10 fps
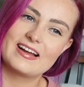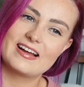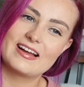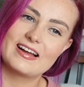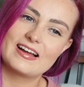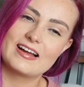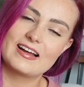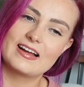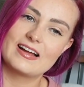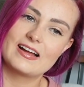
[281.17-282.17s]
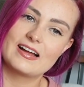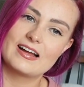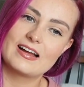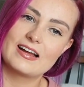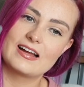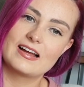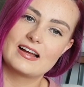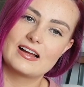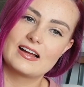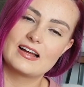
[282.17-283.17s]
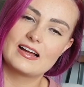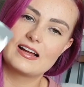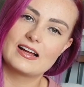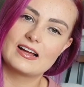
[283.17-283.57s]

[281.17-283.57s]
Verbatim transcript: I mean, it's on the side. There you Yep.